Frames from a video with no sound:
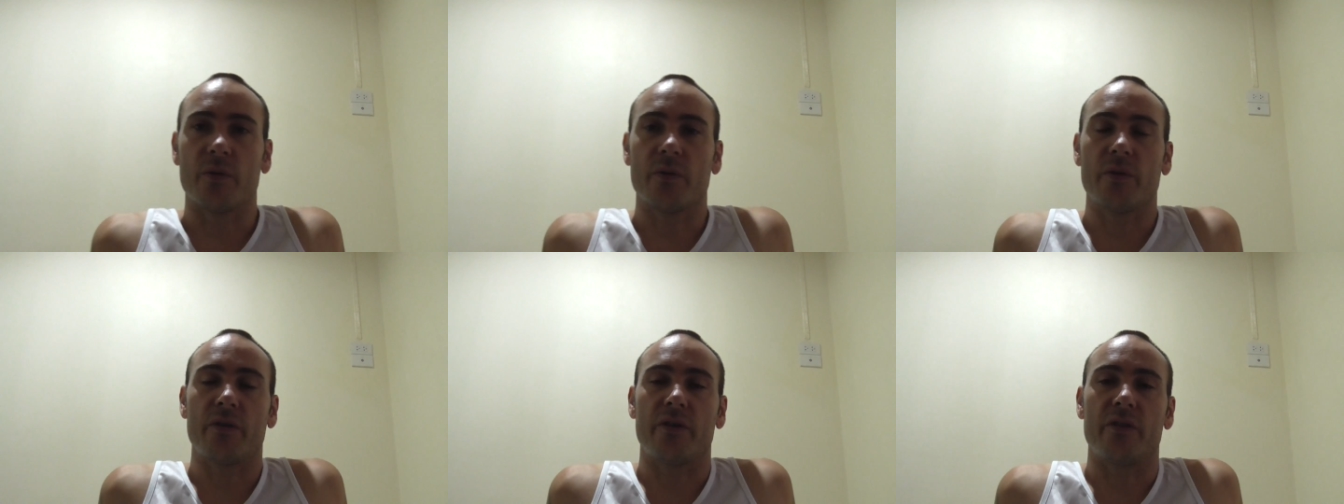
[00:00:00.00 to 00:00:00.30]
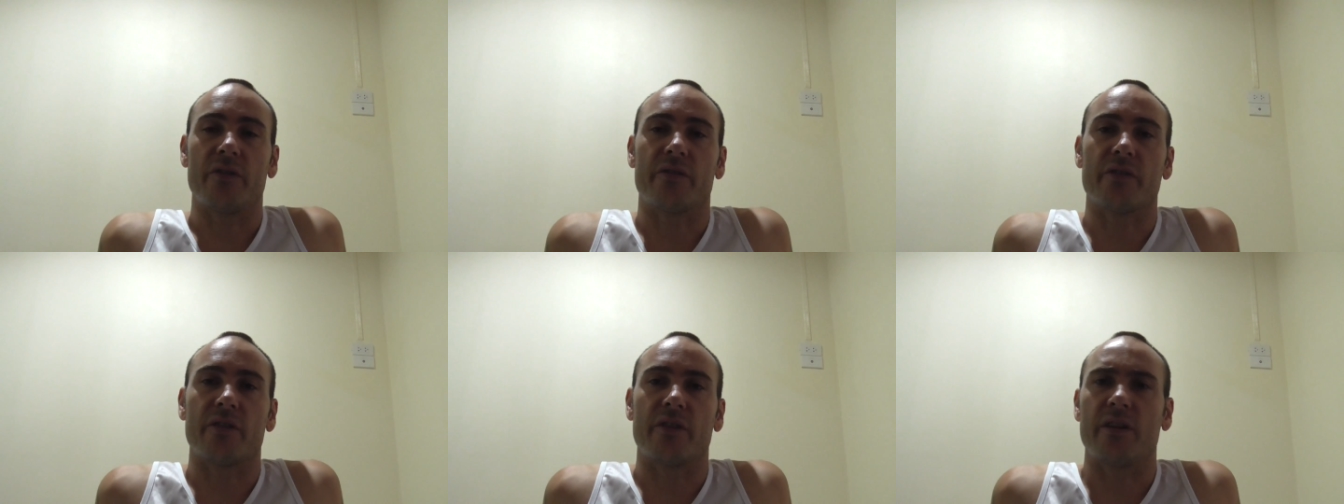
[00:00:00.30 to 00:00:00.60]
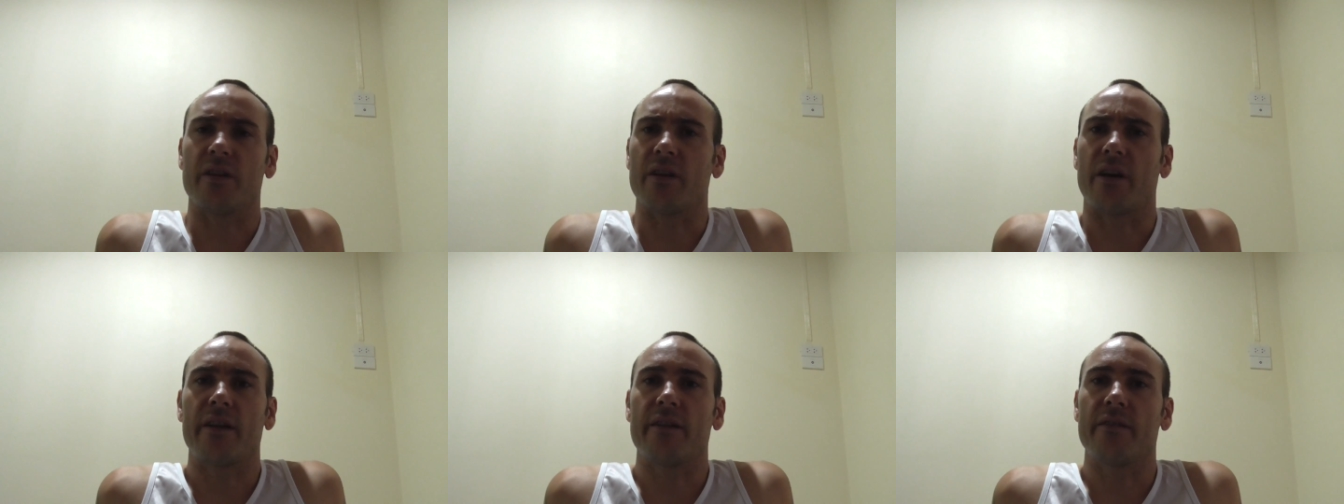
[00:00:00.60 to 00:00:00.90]
really
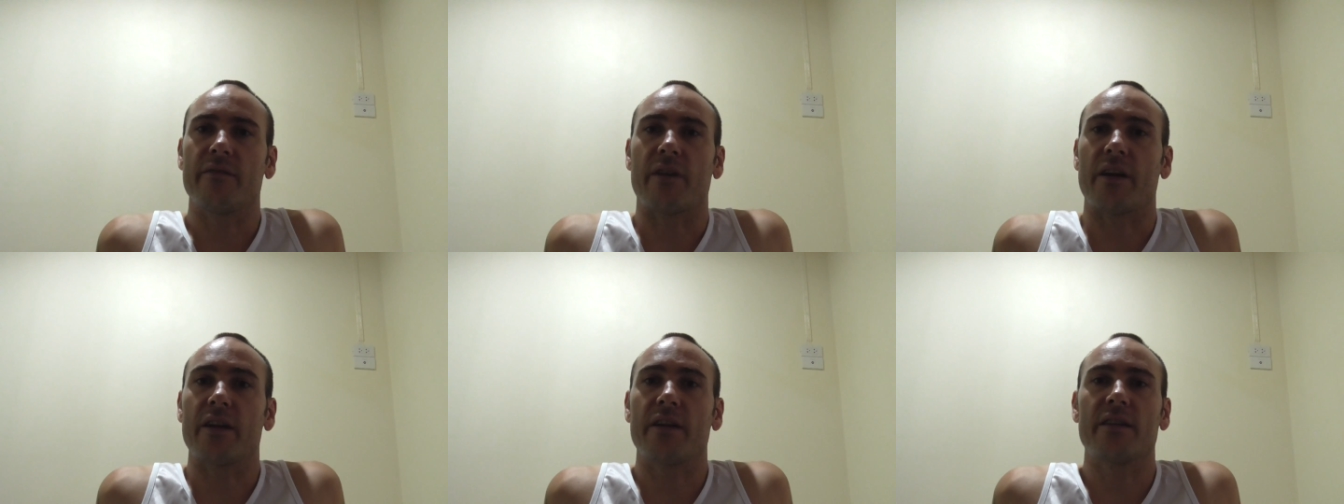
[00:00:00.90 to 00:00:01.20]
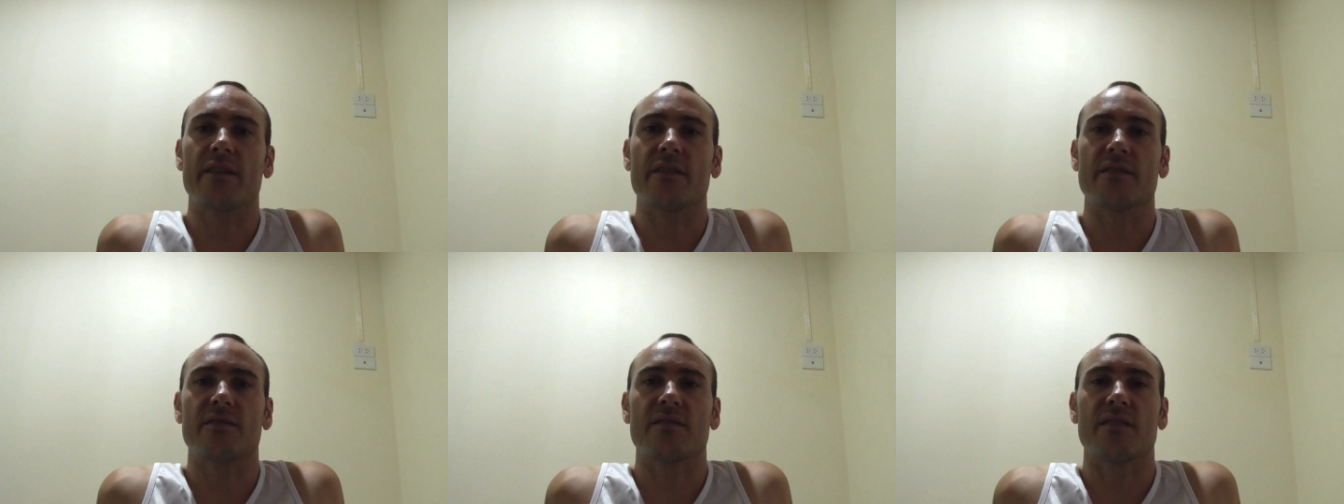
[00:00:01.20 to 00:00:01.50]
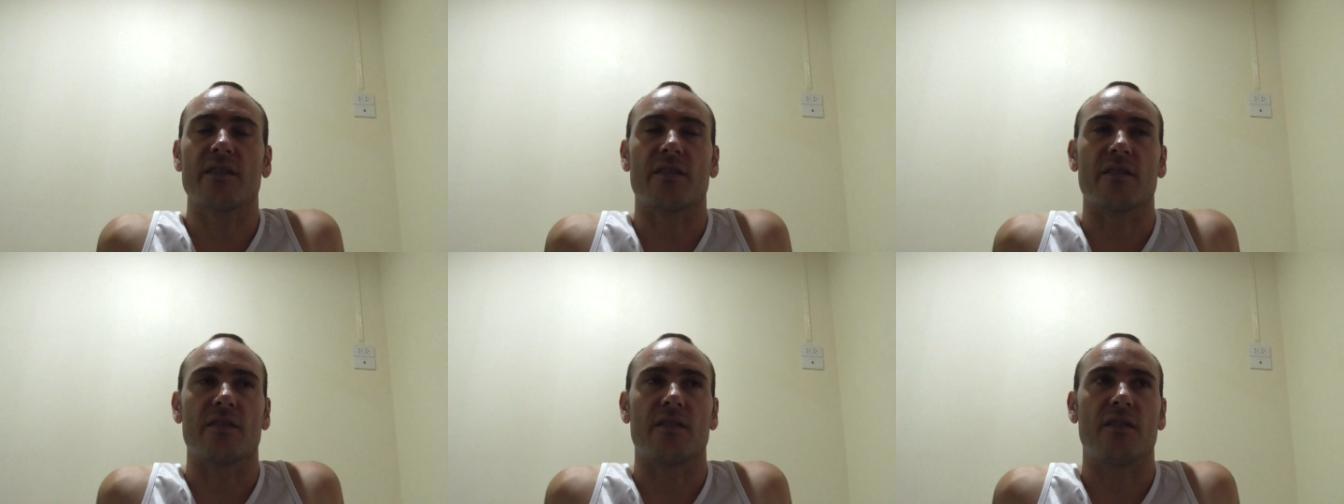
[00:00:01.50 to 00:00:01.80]
dirty. I, I didn't get
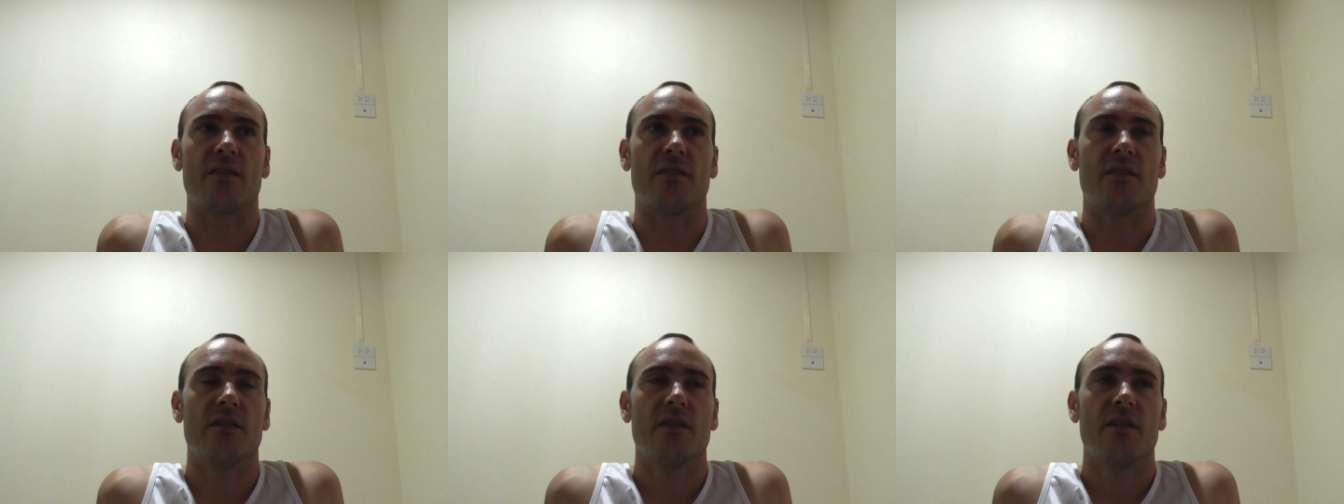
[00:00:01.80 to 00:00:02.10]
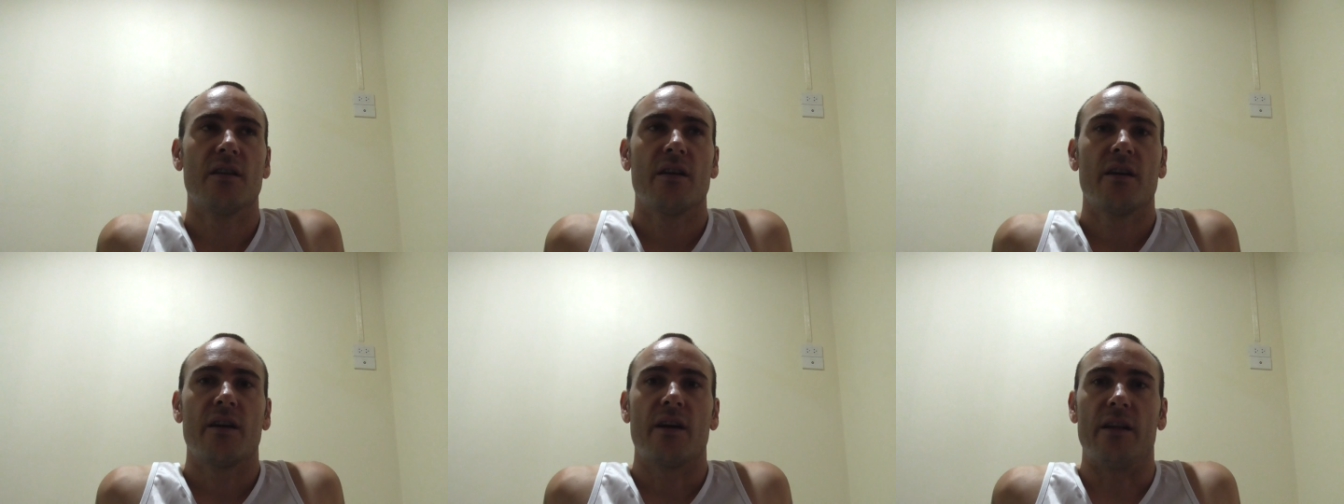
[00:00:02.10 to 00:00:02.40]
sick at all.